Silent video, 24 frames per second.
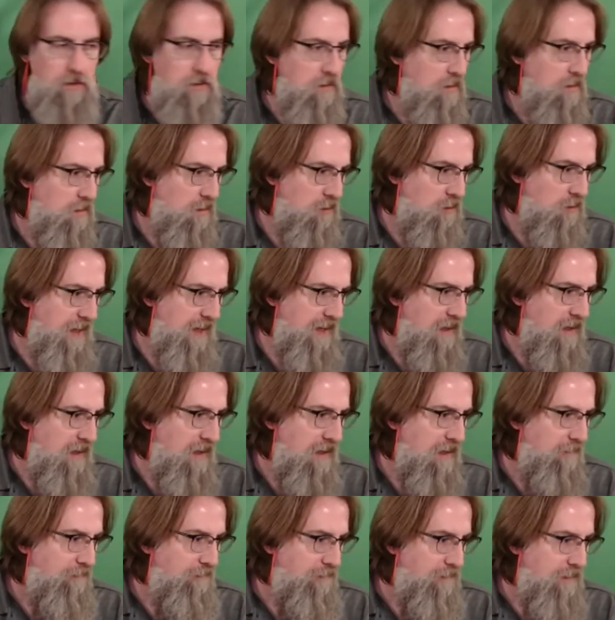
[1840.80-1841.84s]
Okay.
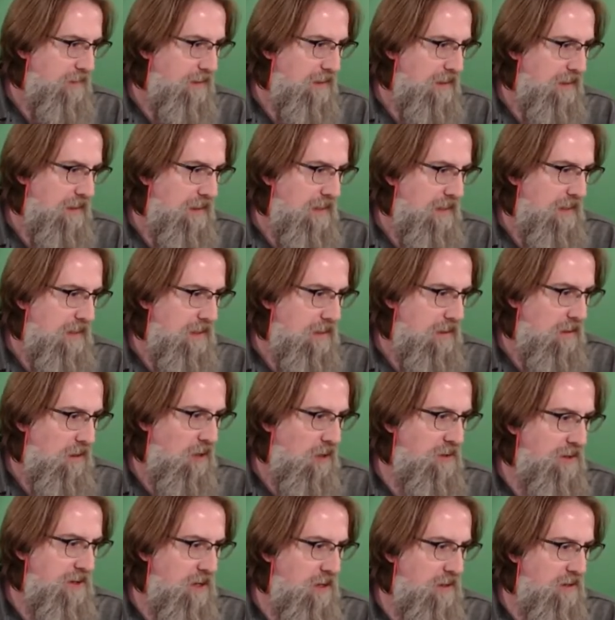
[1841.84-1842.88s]
Are
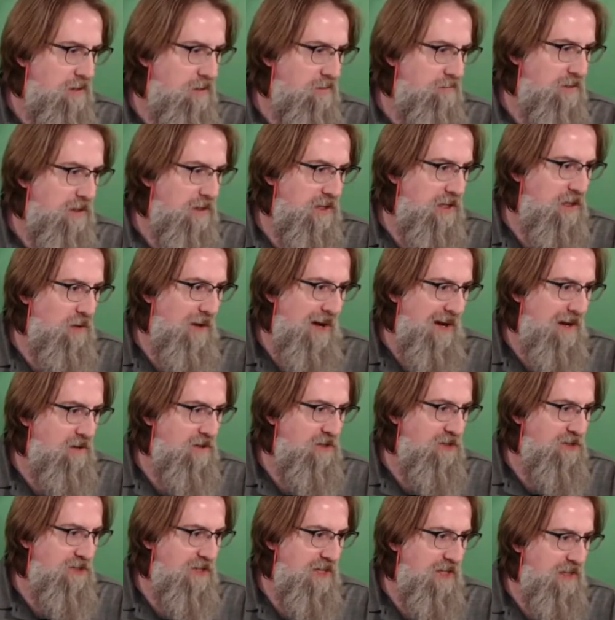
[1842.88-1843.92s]
the audio and video out
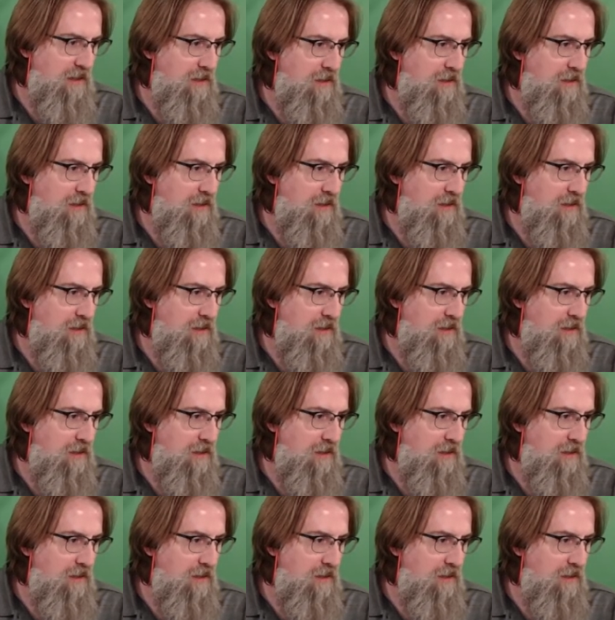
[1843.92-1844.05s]
of sync?